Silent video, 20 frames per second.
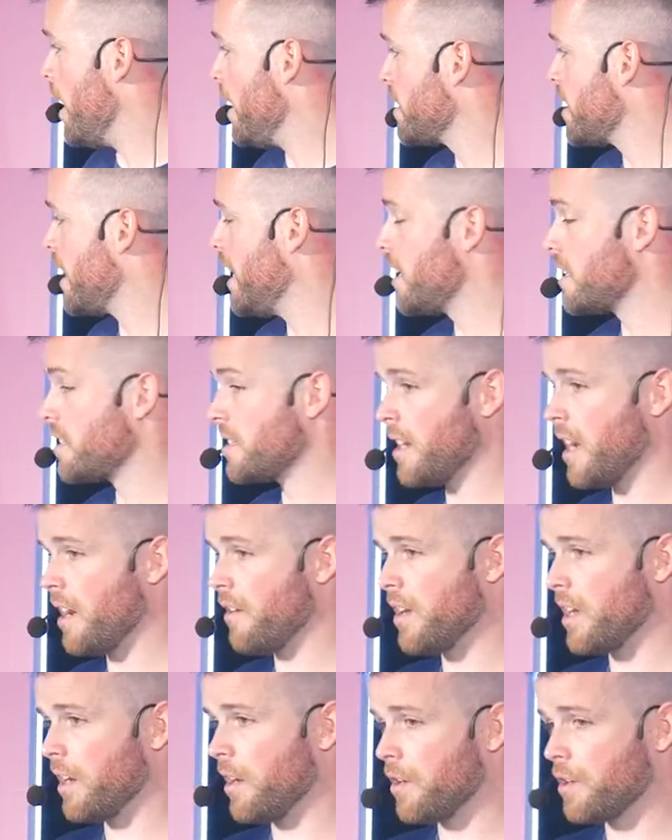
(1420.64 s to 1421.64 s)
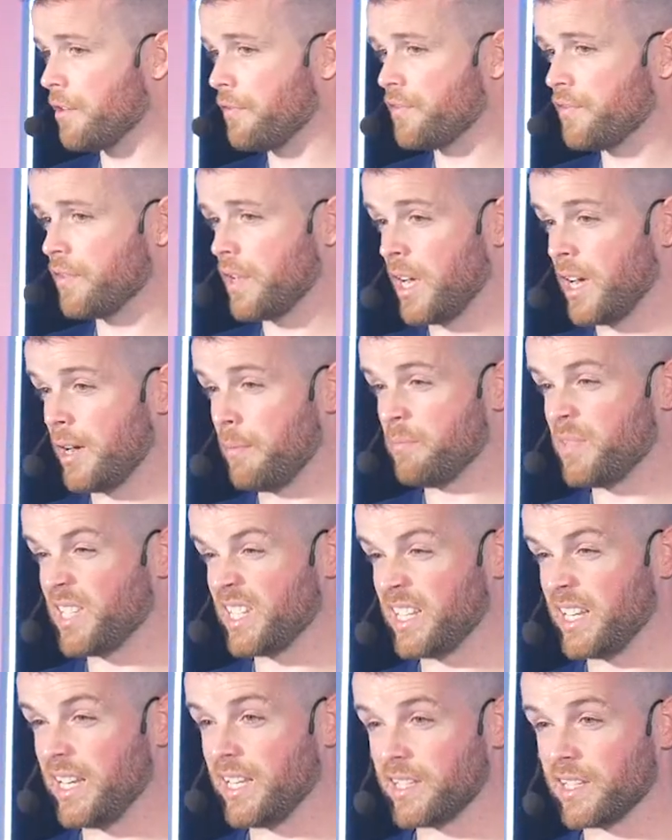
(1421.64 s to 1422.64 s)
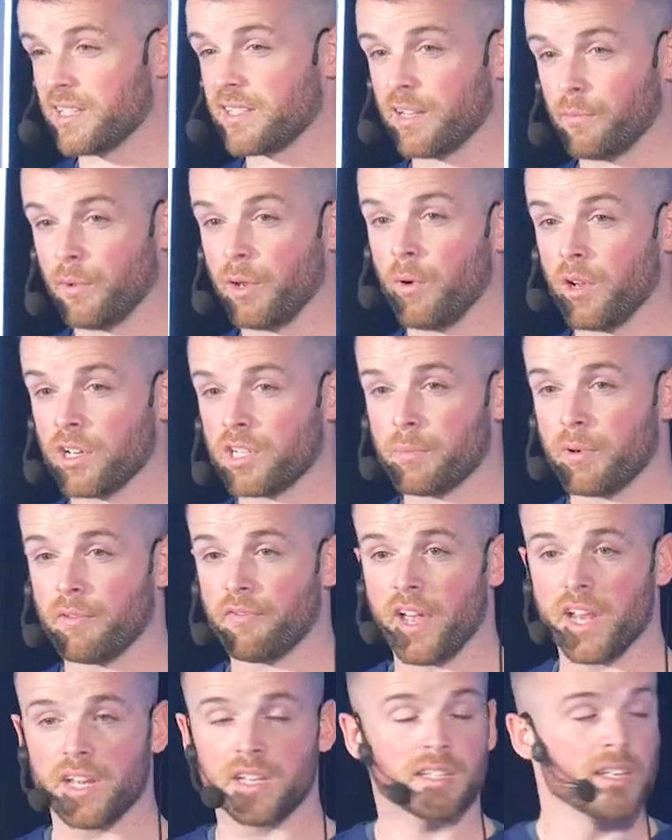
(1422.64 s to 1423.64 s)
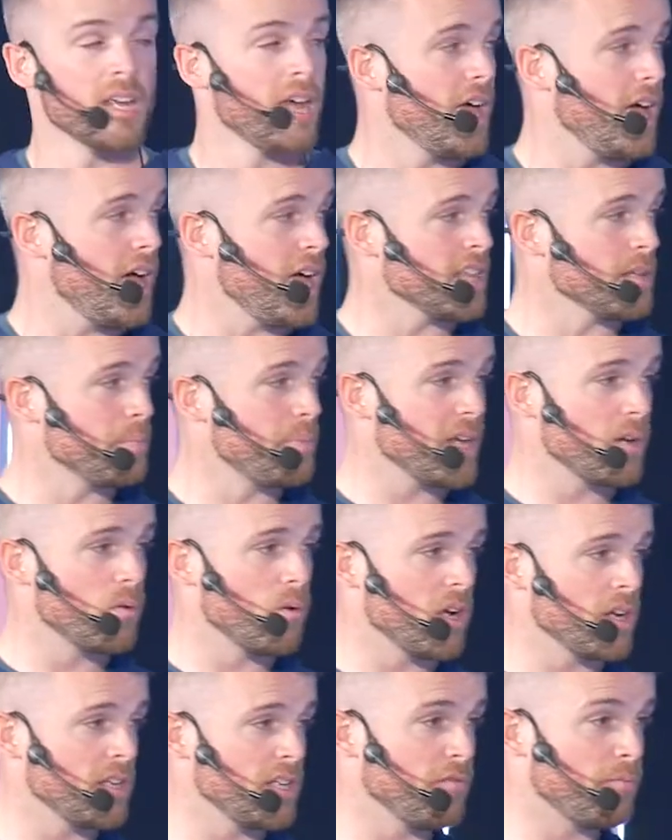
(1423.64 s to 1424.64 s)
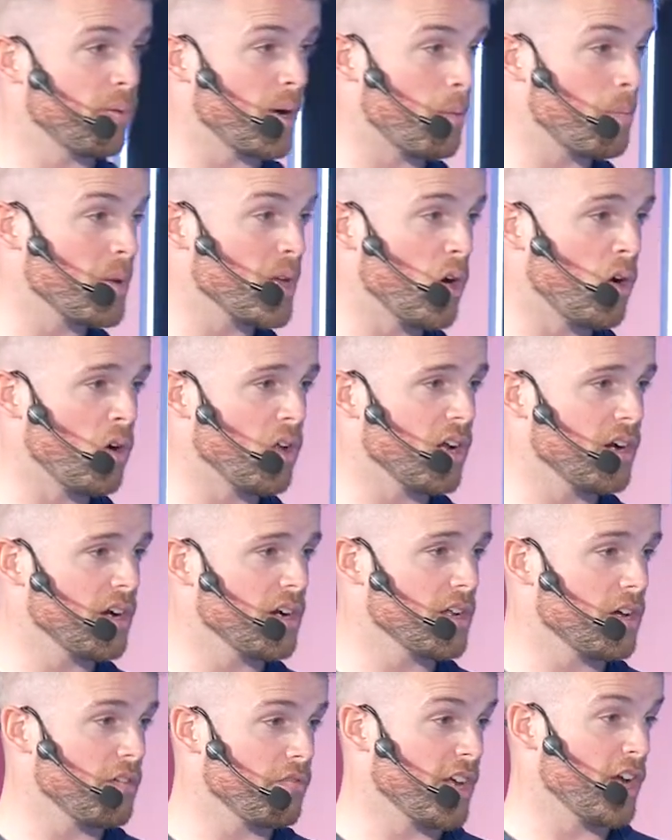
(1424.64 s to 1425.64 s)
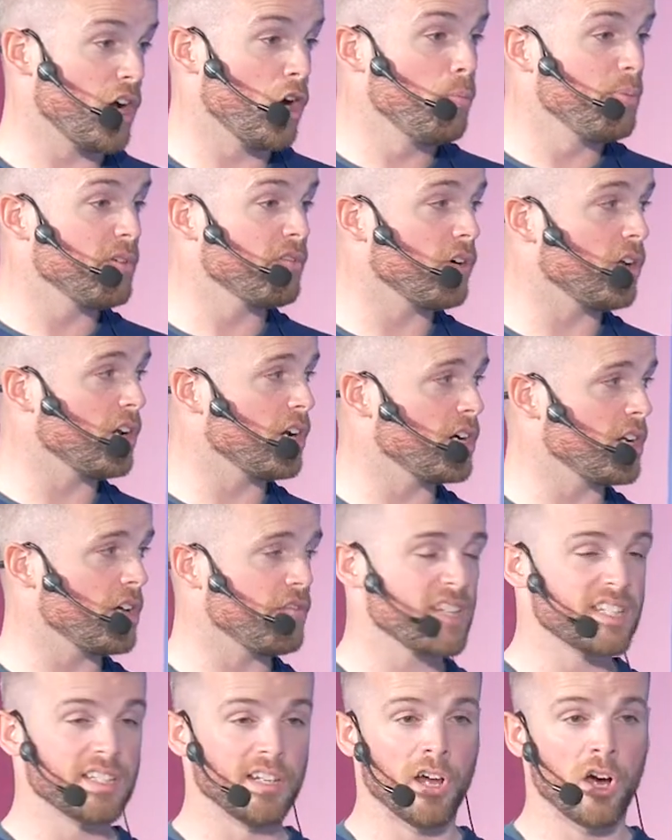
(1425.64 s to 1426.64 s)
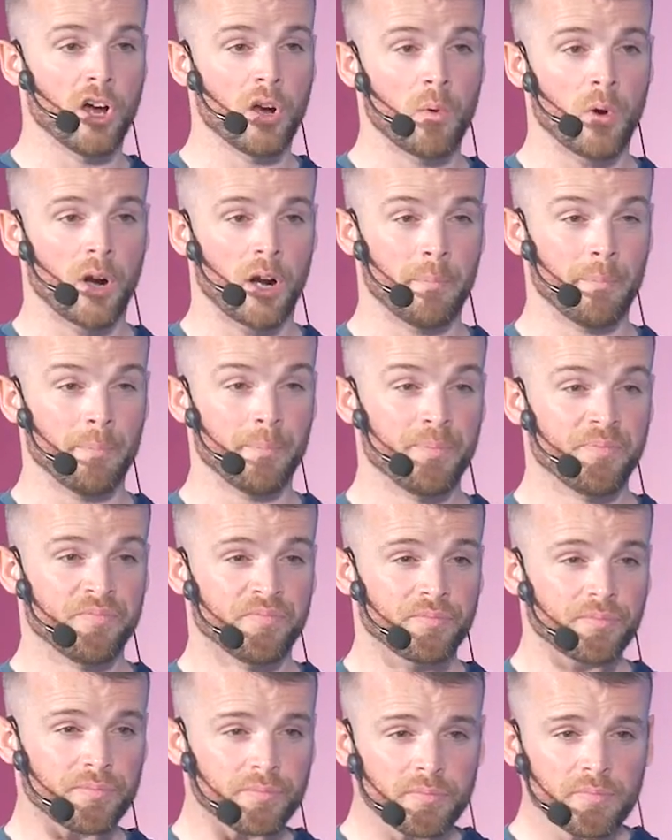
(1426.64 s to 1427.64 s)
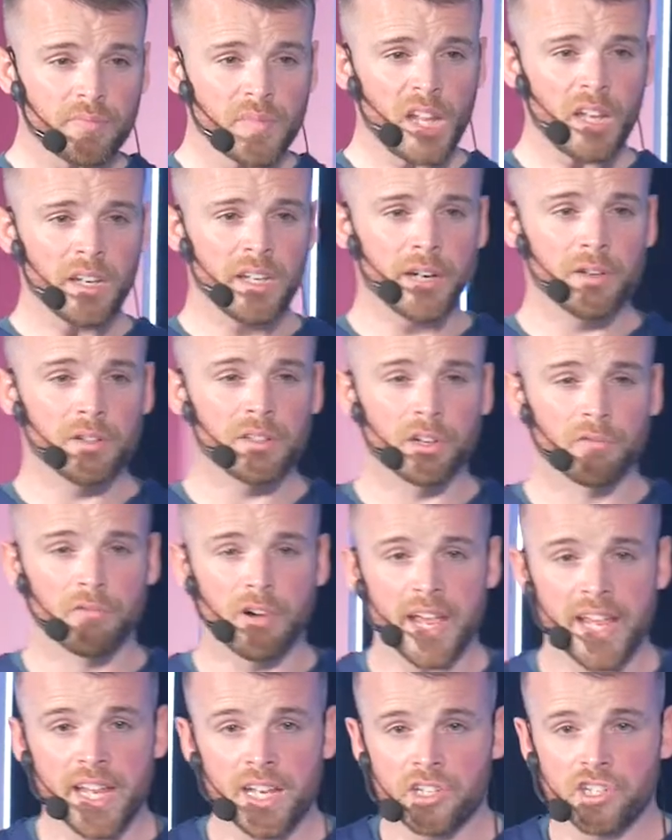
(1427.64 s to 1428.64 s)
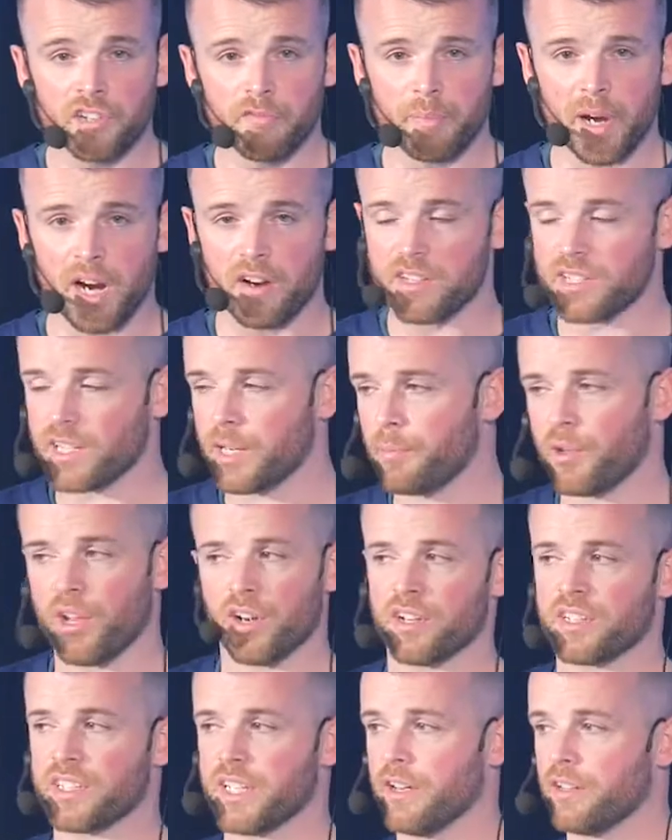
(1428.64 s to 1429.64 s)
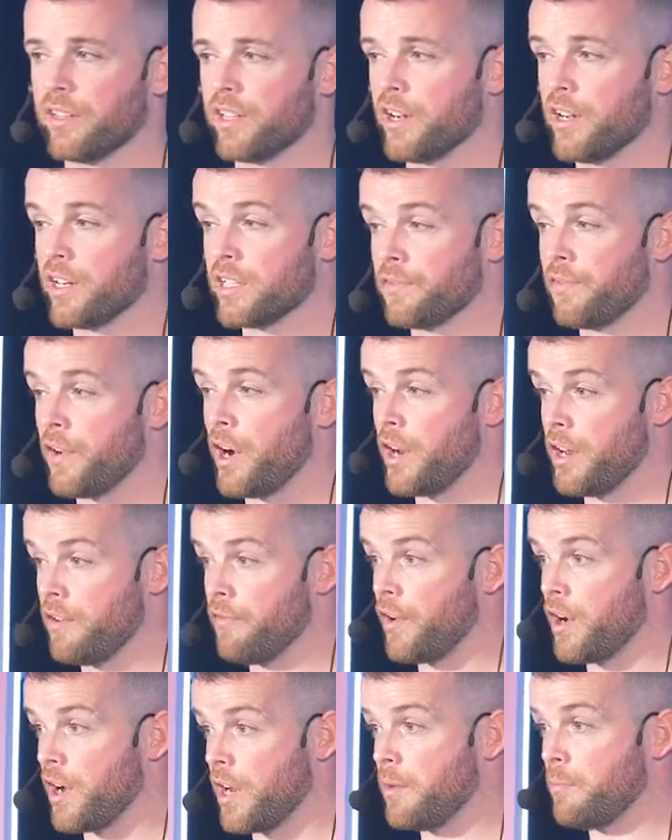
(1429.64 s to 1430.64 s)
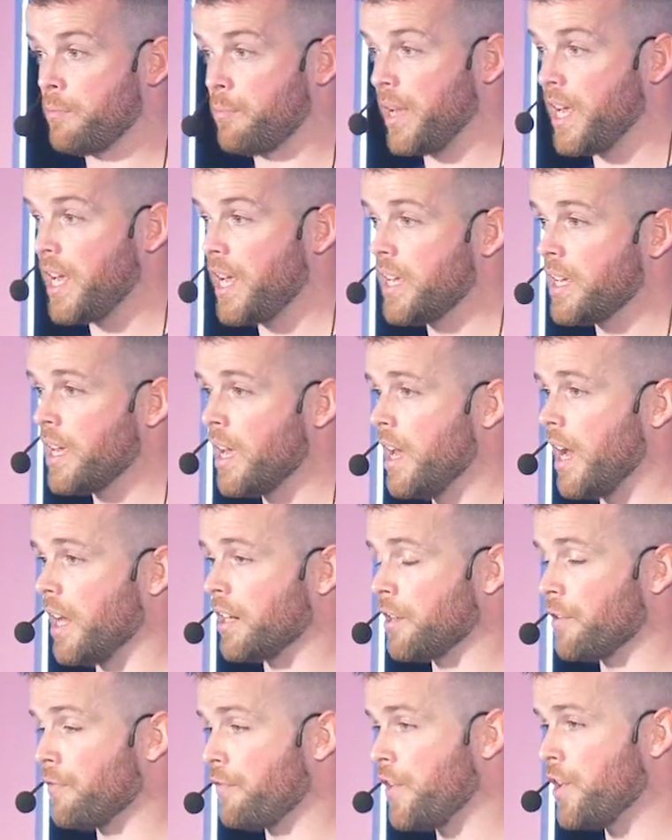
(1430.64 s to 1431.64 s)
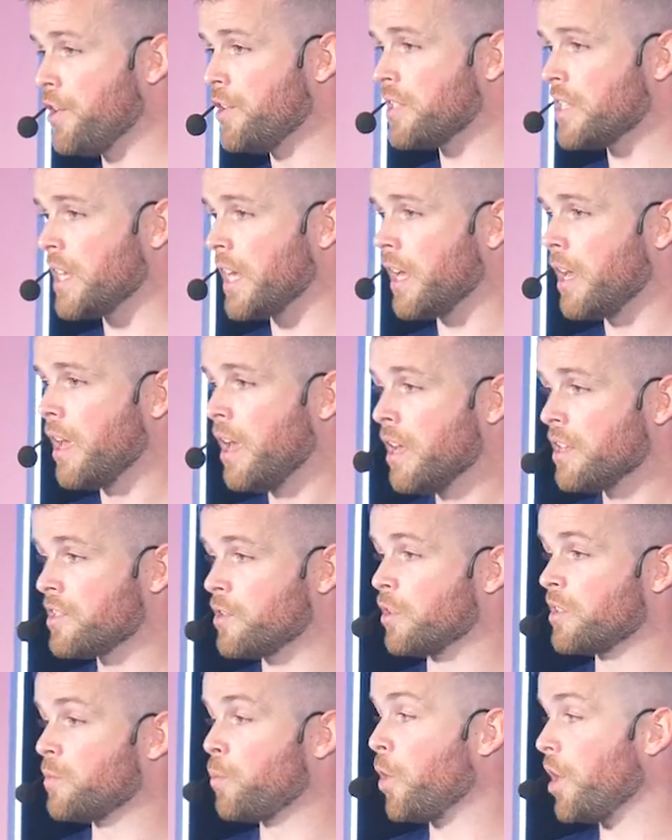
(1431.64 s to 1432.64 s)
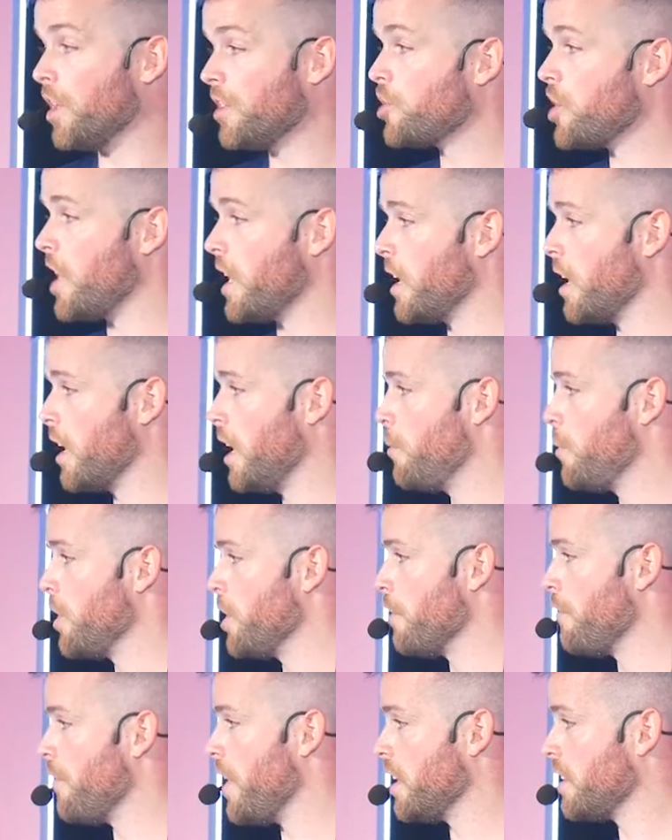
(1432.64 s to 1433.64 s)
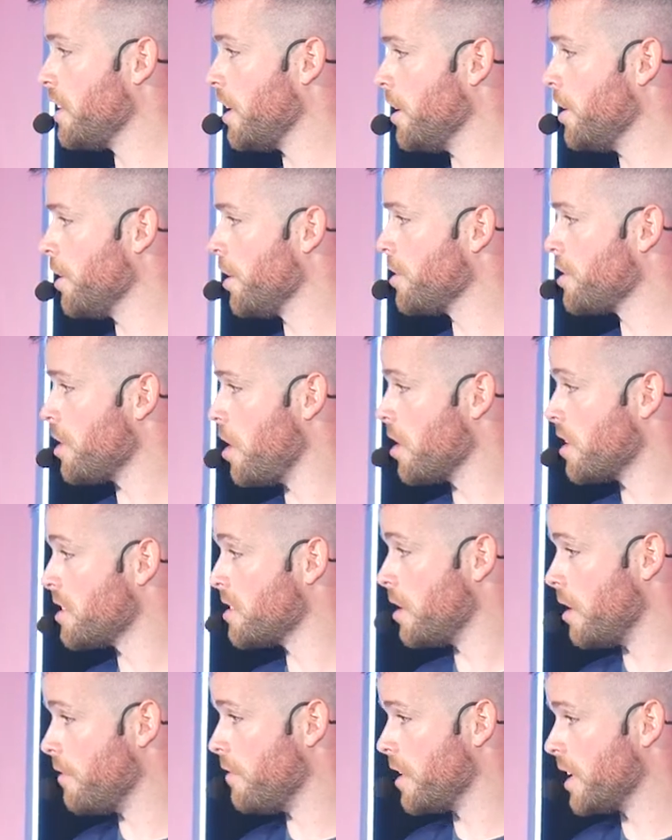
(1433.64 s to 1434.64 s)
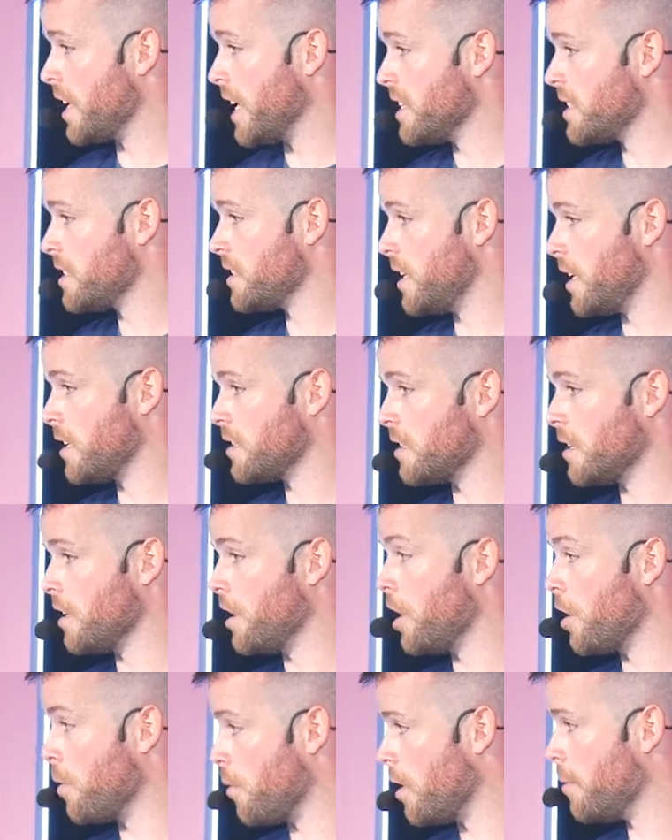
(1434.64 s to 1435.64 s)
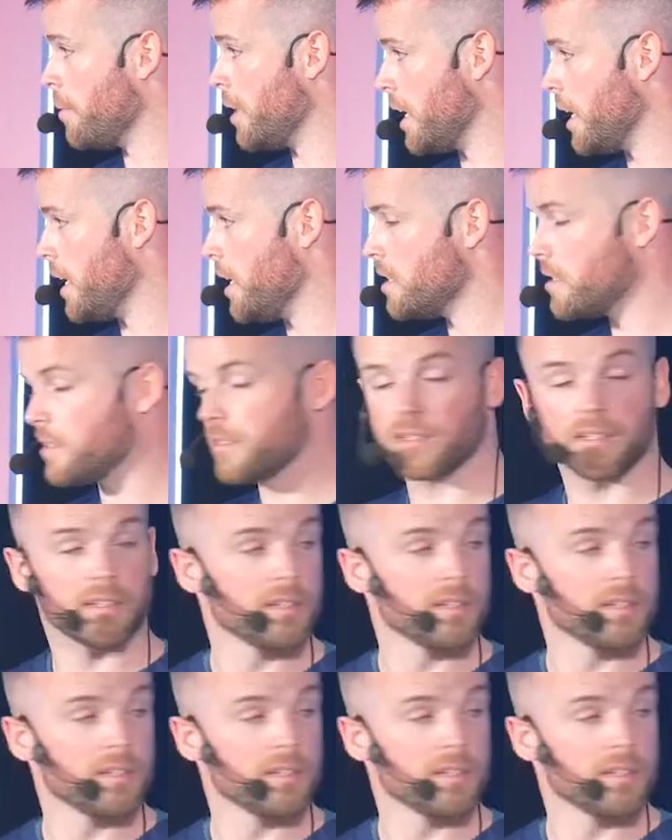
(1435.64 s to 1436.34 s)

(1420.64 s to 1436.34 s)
Ticks carry a lot of diseases that we want to prevent. And the big one you've probably all heard of, I hope you've all heard of, is lungworm. Now, the range of parasite products out there is very, very big and confusing, so it's worth checking in with your vet that your dog is covered against ticks and lungworm at least.